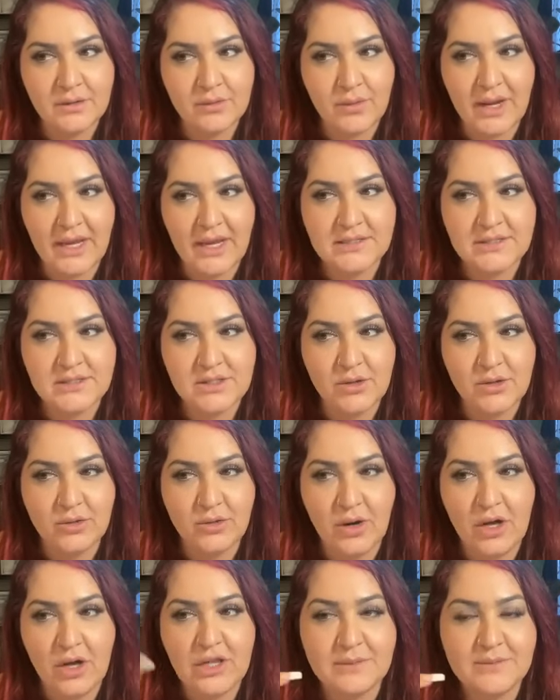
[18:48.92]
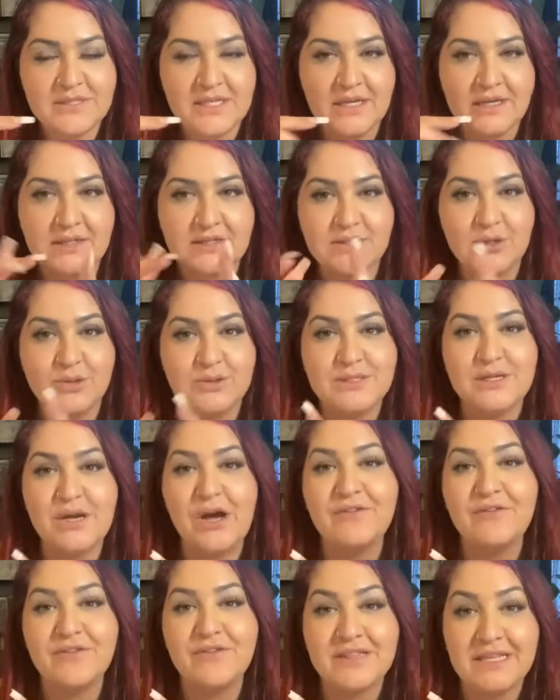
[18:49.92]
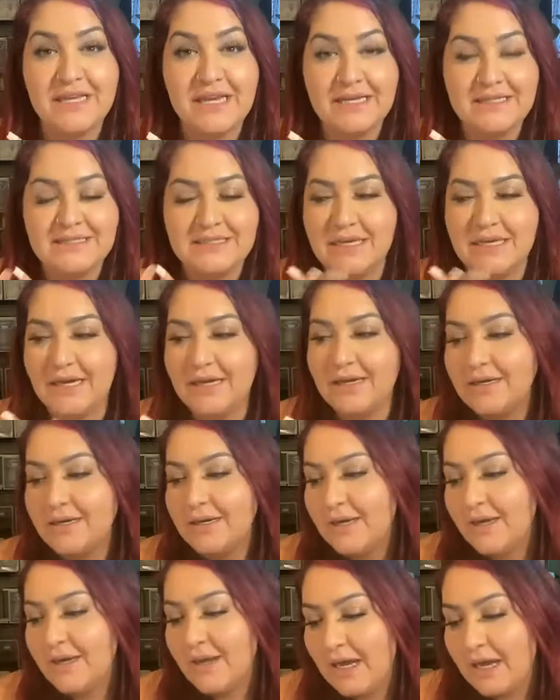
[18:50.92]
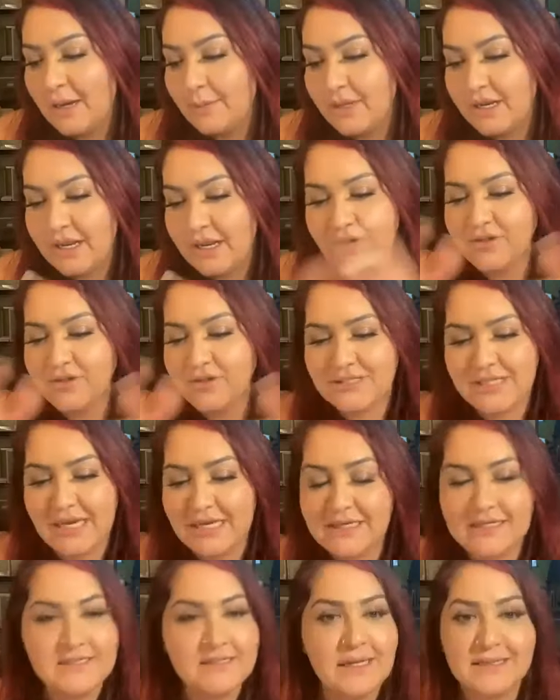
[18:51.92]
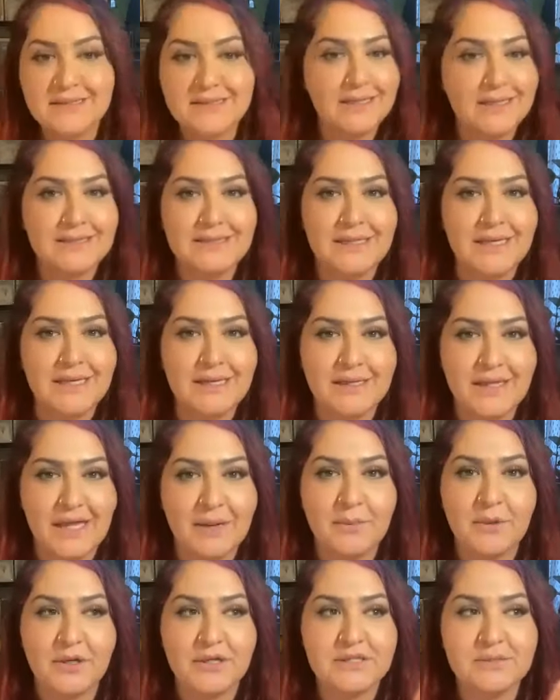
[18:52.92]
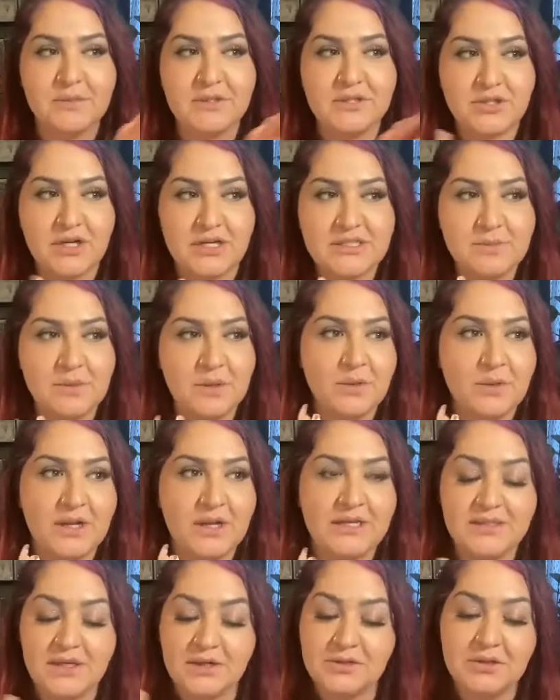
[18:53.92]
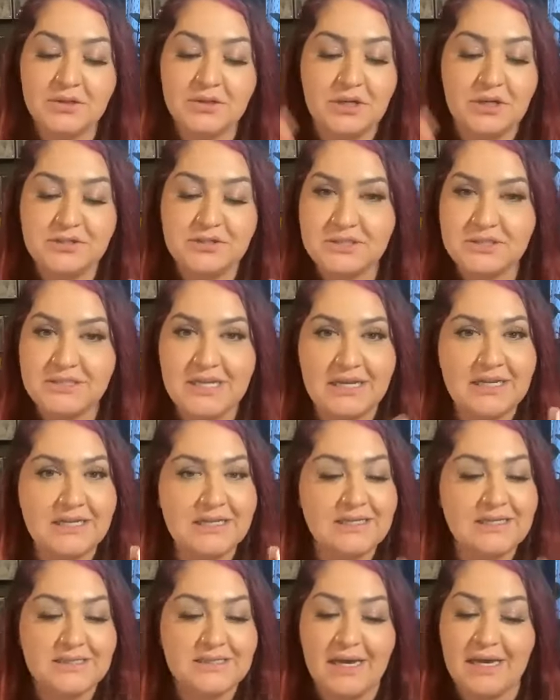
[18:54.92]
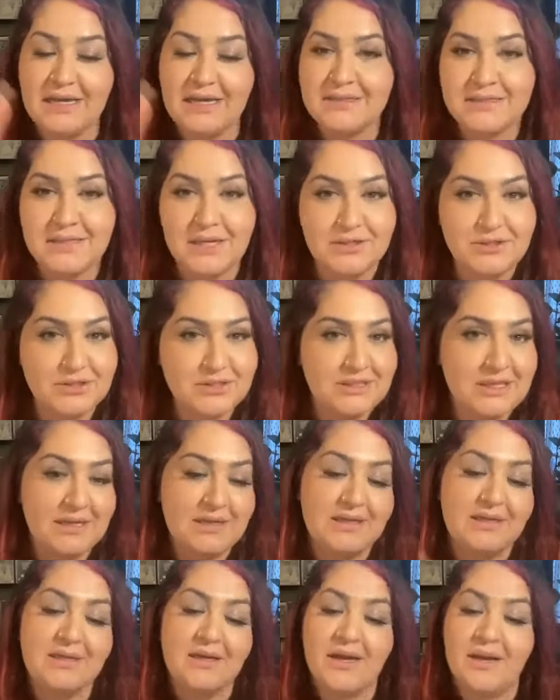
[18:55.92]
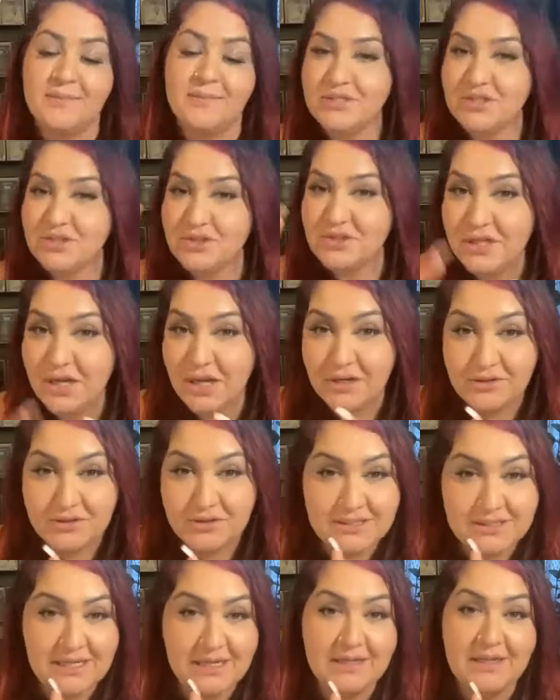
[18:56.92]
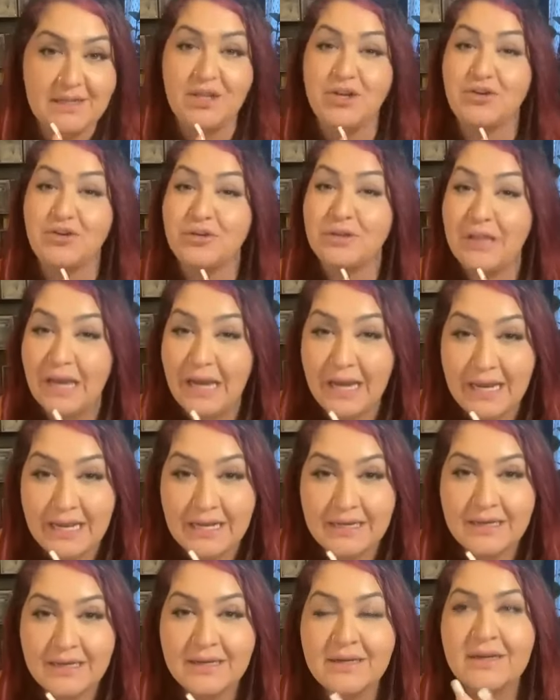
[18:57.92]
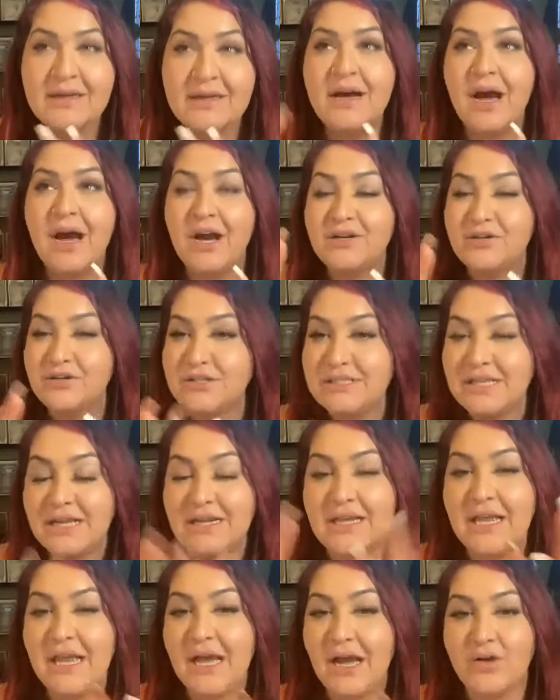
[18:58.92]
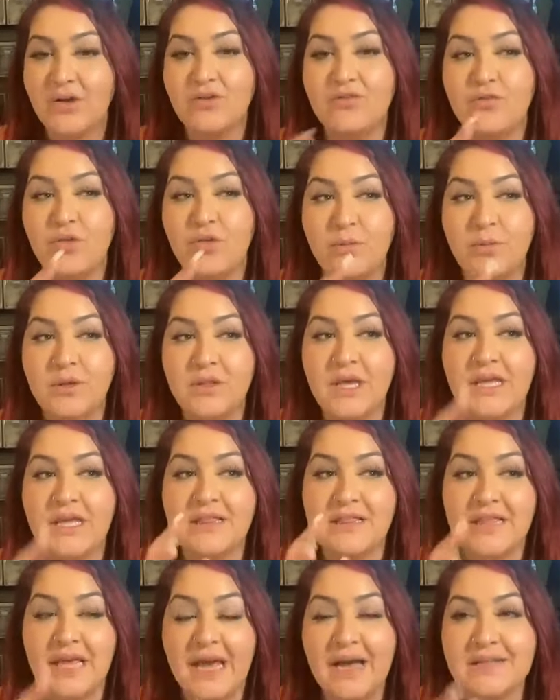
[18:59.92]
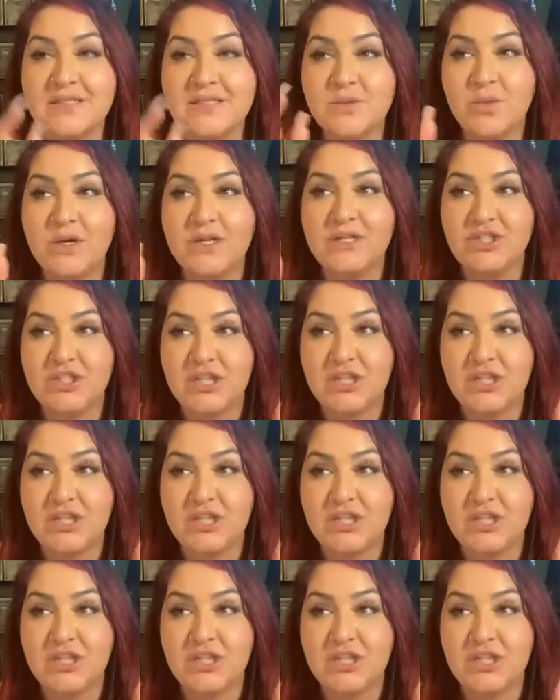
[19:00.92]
right? So all I'm saying is don't scoff at the idea. And I understand it's not sexy and glamorous, but trust me when I tell you, understanding the science, understanding the chemistry, understanding your line, understanding how to formulate, that's what